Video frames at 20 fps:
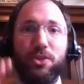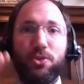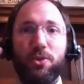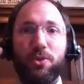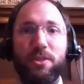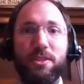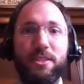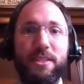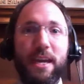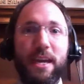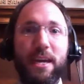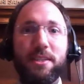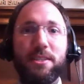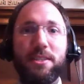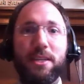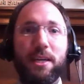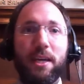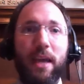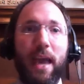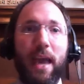sort of
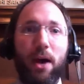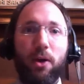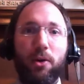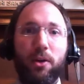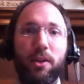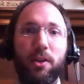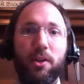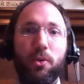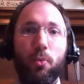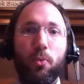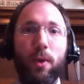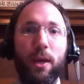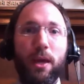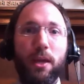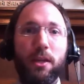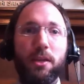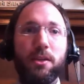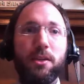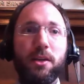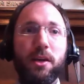dancing out in the
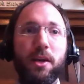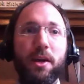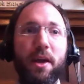wind,